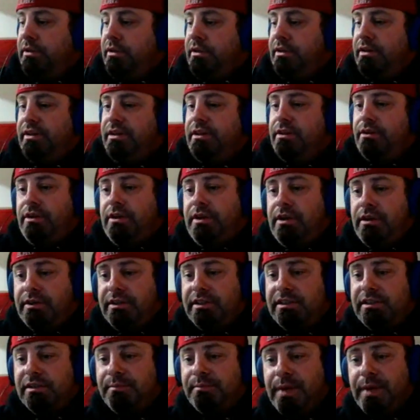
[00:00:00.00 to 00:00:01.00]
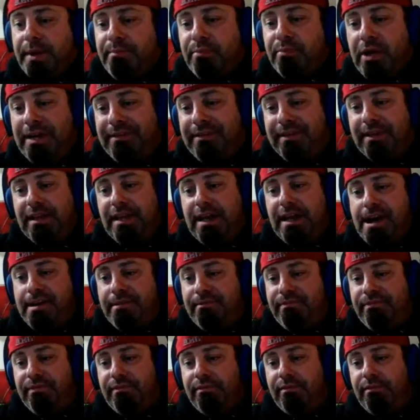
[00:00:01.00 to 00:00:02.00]
This is my private
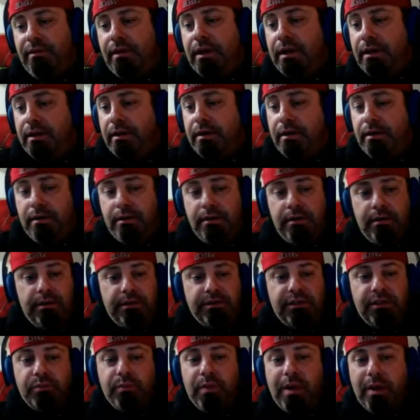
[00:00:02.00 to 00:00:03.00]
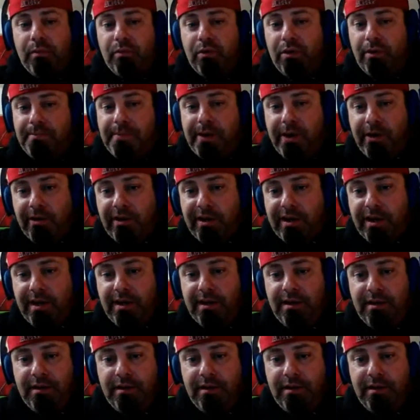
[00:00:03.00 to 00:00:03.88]
life. This is why we're America.